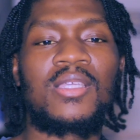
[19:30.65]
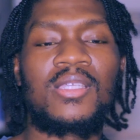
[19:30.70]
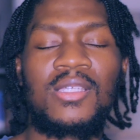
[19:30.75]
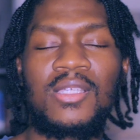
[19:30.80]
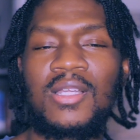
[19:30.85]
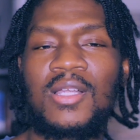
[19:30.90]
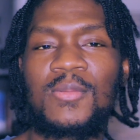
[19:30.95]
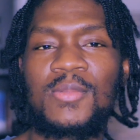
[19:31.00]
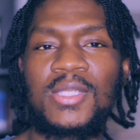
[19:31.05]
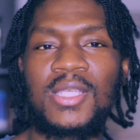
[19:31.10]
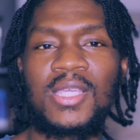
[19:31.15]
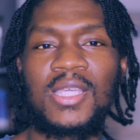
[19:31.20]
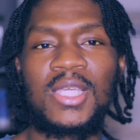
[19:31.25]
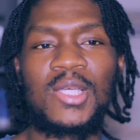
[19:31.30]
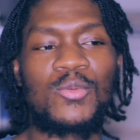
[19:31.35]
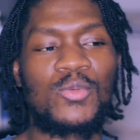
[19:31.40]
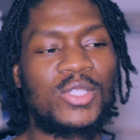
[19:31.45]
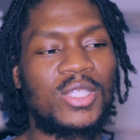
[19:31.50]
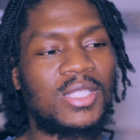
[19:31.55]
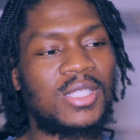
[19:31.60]
You know what I'm saying?
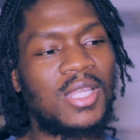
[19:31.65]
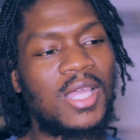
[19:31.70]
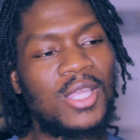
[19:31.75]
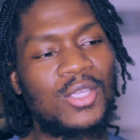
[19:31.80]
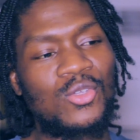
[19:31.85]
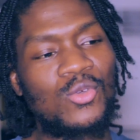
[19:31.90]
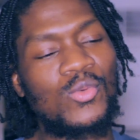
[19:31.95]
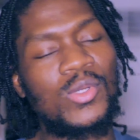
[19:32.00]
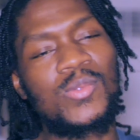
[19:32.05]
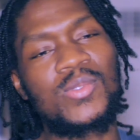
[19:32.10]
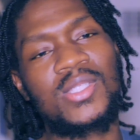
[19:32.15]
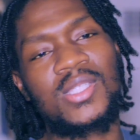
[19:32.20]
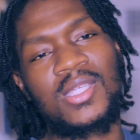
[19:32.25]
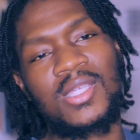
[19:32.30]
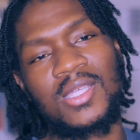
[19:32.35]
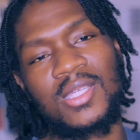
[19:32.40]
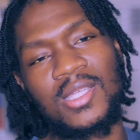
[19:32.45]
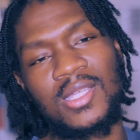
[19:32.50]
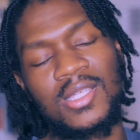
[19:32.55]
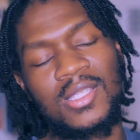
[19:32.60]
It was just like, yo, we was
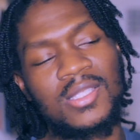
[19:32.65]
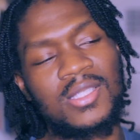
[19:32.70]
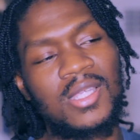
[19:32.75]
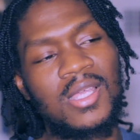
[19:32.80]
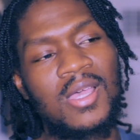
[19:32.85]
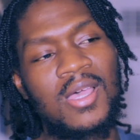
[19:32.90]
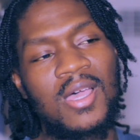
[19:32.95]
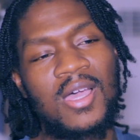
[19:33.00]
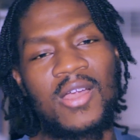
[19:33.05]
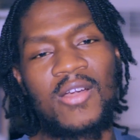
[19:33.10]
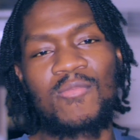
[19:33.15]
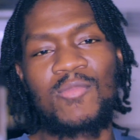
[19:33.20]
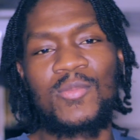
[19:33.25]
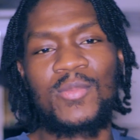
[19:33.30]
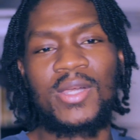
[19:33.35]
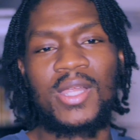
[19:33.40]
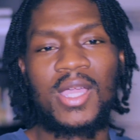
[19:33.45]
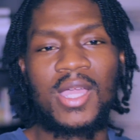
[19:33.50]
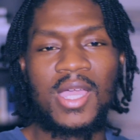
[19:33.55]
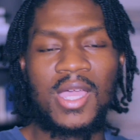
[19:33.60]
kids. I
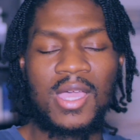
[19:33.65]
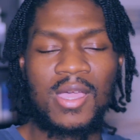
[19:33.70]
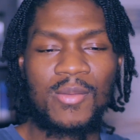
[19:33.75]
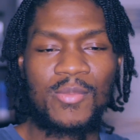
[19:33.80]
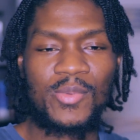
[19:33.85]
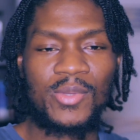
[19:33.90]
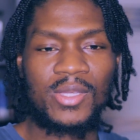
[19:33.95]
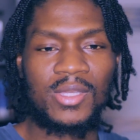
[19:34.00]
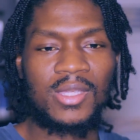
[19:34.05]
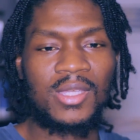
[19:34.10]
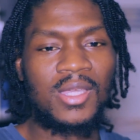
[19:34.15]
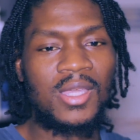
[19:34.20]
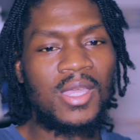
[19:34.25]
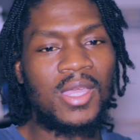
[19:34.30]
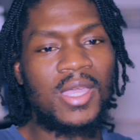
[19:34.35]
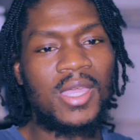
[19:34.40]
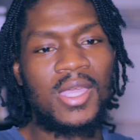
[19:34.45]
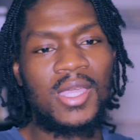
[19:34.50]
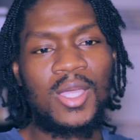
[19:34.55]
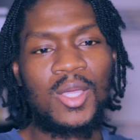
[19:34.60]
remember that happened,
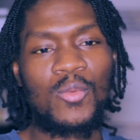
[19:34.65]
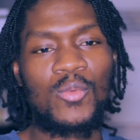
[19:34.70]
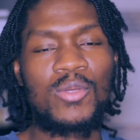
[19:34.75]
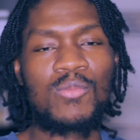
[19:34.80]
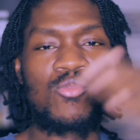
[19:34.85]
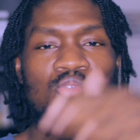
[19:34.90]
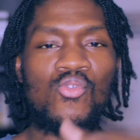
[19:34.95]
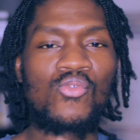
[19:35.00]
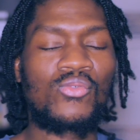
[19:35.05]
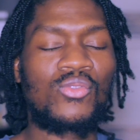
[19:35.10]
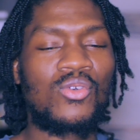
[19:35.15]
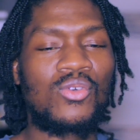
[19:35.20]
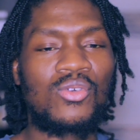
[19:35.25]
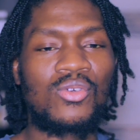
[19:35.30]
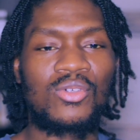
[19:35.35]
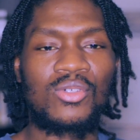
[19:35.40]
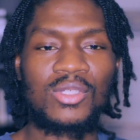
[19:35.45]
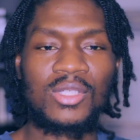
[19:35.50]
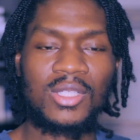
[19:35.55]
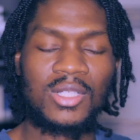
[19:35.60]
and we moved
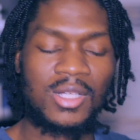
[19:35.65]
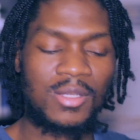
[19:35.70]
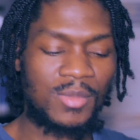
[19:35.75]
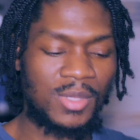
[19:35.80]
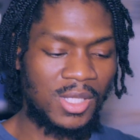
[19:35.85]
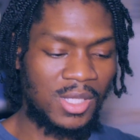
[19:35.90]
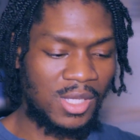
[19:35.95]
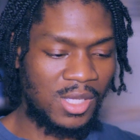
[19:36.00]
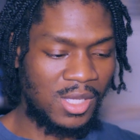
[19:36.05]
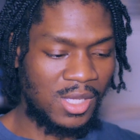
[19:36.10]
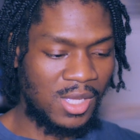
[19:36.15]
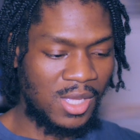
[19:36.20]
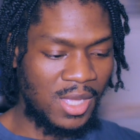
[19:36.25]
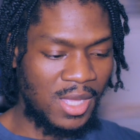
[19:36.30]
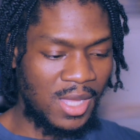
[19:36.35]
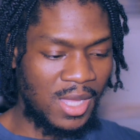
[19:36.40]
on. You know what I'm saying?